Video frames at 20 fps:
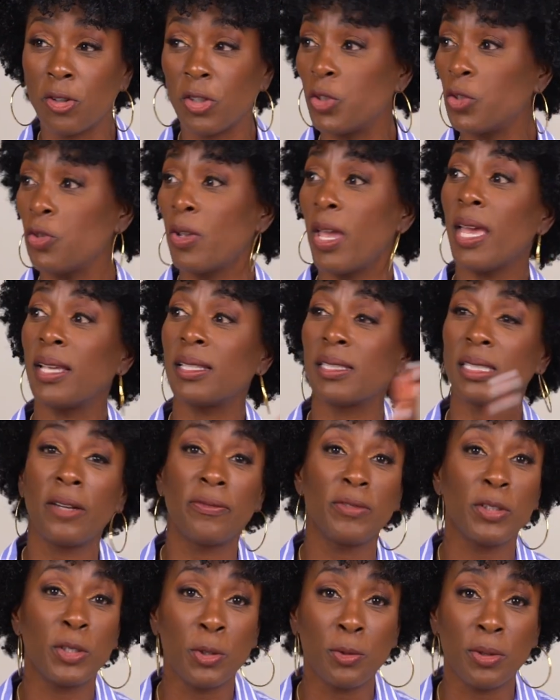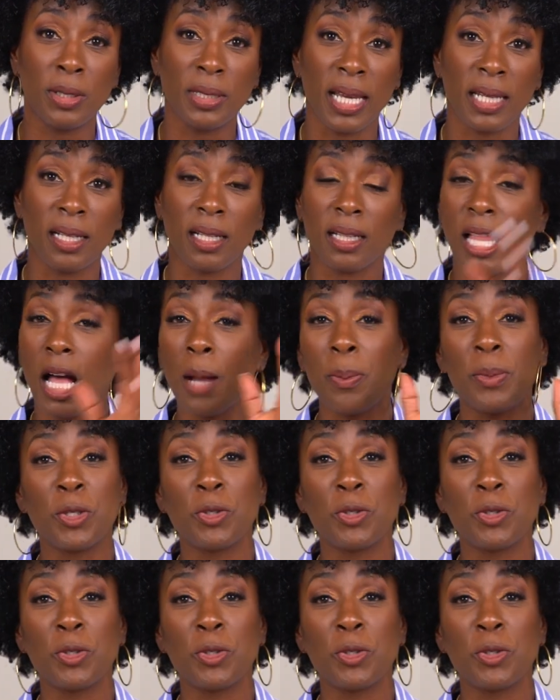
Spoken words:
because you had stuff to do at 9 o'clock,